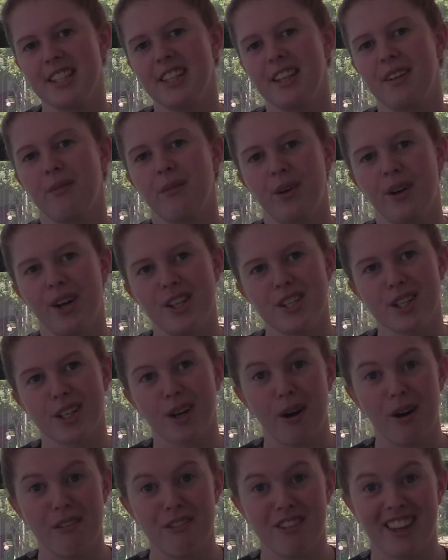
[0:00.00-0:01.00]
didn't want it to
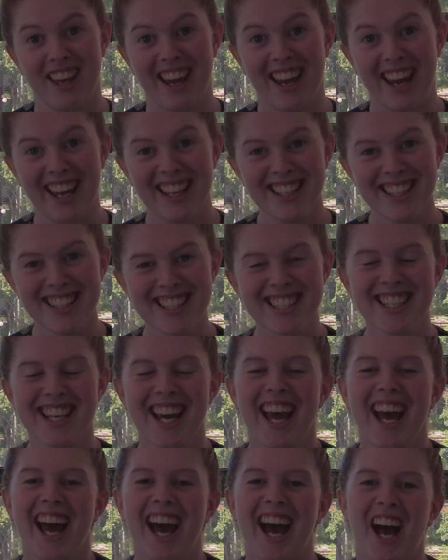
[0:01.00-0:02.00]
go over their heads.
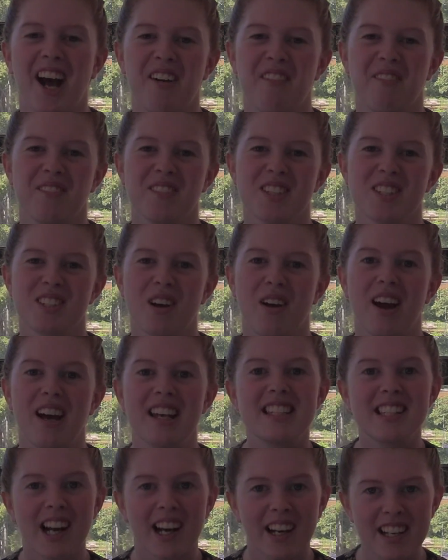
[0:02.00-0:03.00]
So I
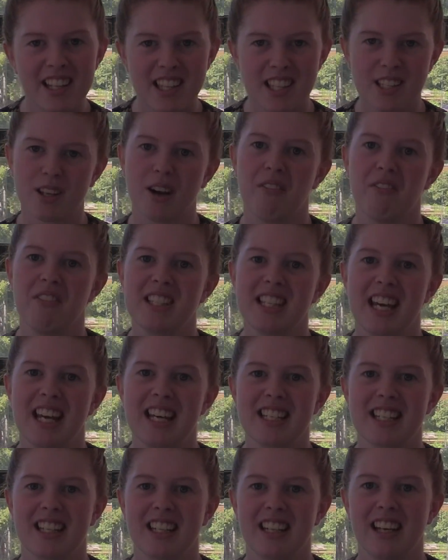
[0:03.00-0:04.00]
started this
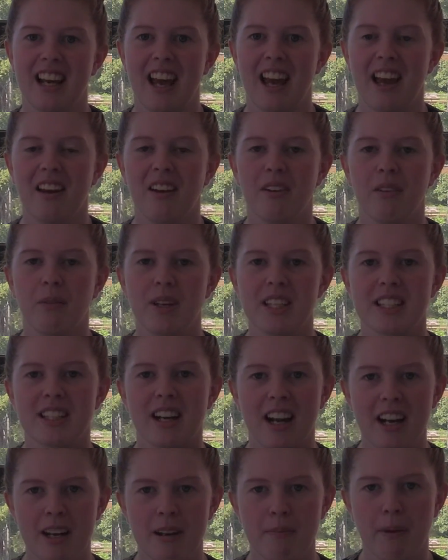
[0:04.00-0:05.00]
conversation and we
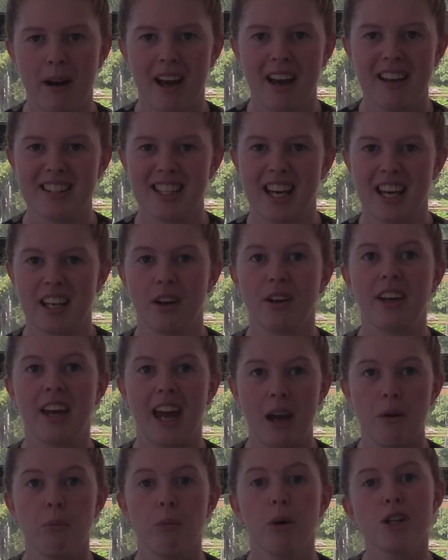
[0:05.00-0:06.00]
started by saying,
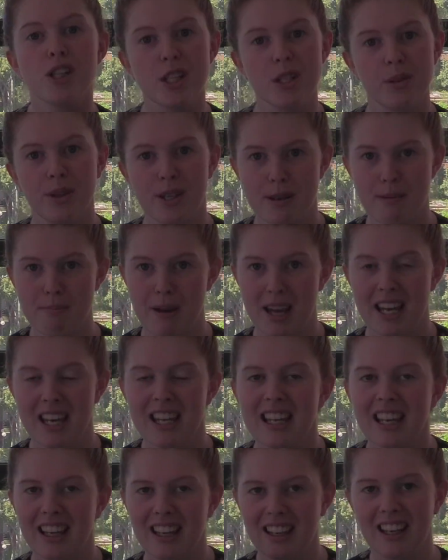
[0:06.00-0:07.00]
okay, what do you want to
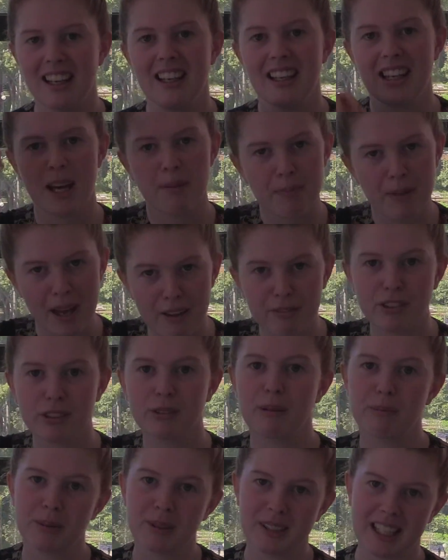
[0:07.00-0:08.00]
be? And yep,
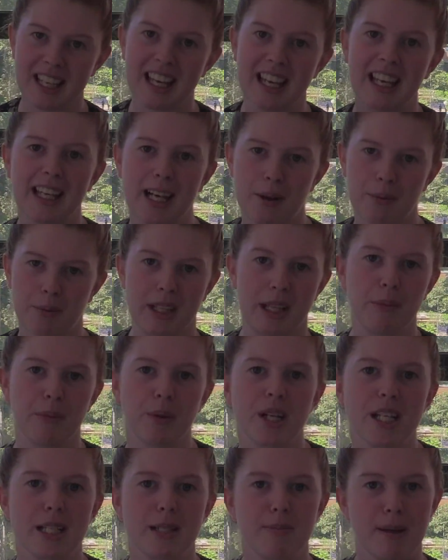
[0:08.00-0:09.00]
everyone put their hand up when they
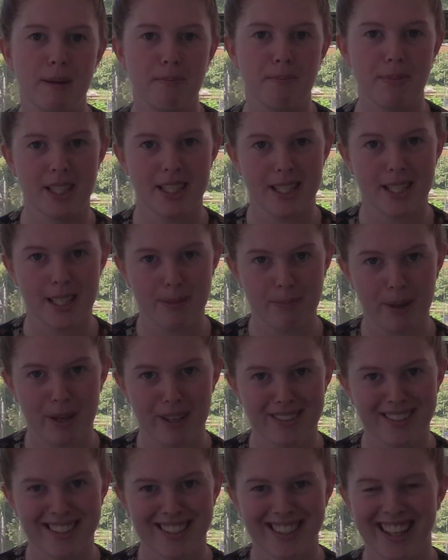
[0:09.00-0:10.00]
wanted to be a business
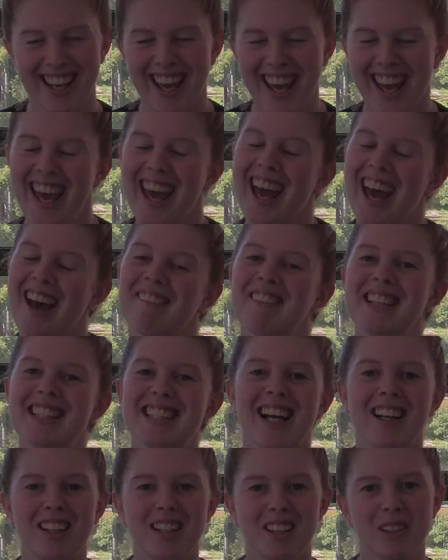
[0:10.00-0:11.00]
person. And we
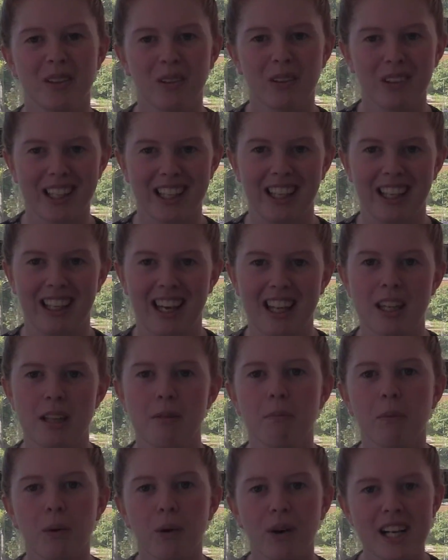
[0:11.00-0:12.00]
started talking, and the
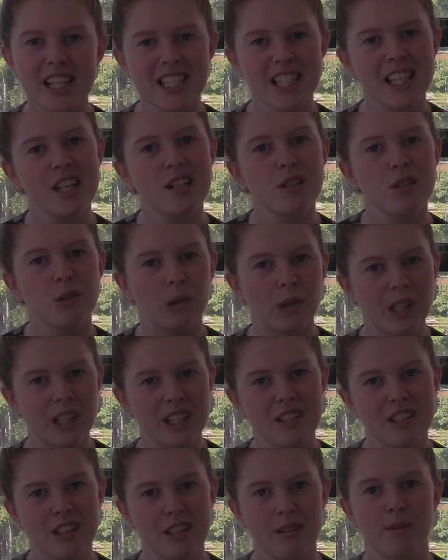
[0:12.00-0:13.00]
more I started
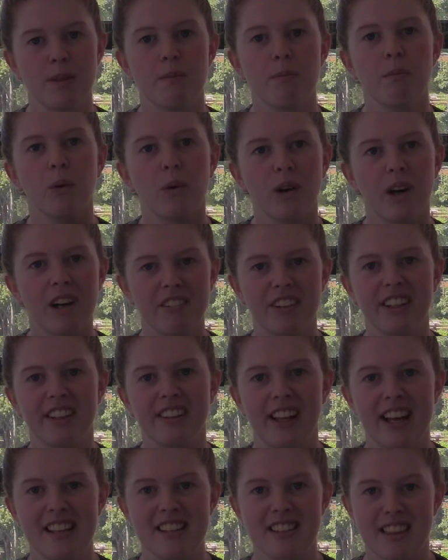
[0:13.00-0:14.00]
talking to them, the more I
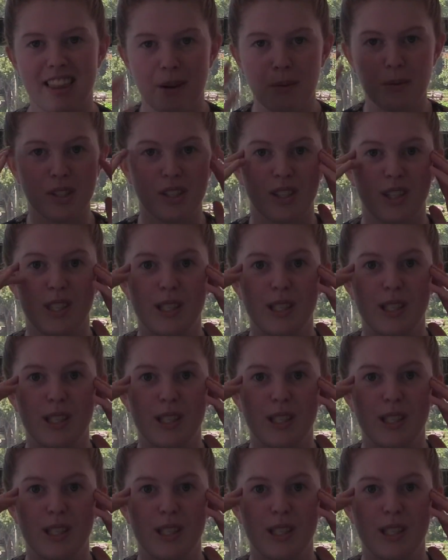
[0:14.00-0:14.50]
realized that they were just